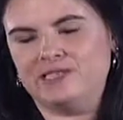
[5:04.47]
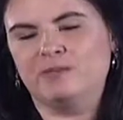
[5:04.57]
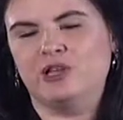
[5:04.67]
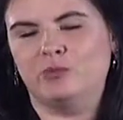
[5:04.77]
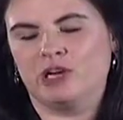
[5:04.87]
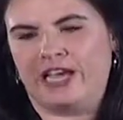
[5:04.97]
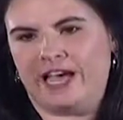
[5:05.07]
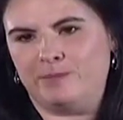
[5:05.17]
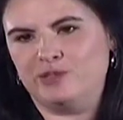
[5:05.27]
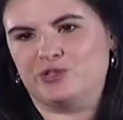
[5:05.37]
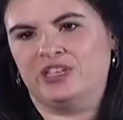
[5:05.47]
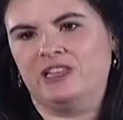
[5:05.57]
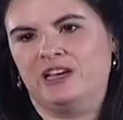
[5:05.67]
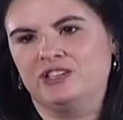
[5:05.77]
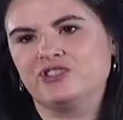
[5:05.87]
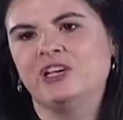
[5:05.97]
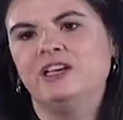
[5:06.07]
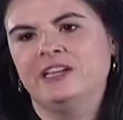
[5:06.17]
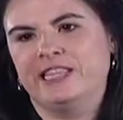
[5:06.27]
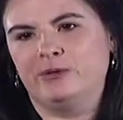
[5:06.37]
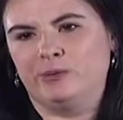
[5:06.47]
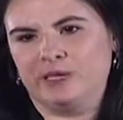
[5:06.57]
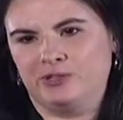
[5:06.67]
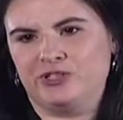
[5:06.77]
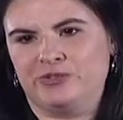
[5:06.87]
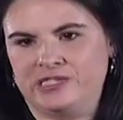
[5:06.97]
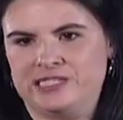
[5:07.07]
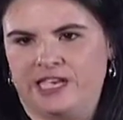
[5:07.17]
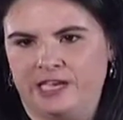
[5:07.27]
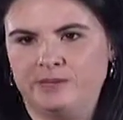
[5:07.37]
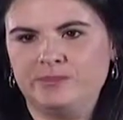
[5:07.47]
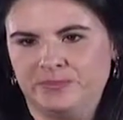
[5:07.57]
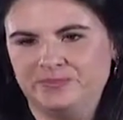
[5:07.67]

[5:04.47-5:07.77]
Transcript: something were to happen during launch, they would be able to escape.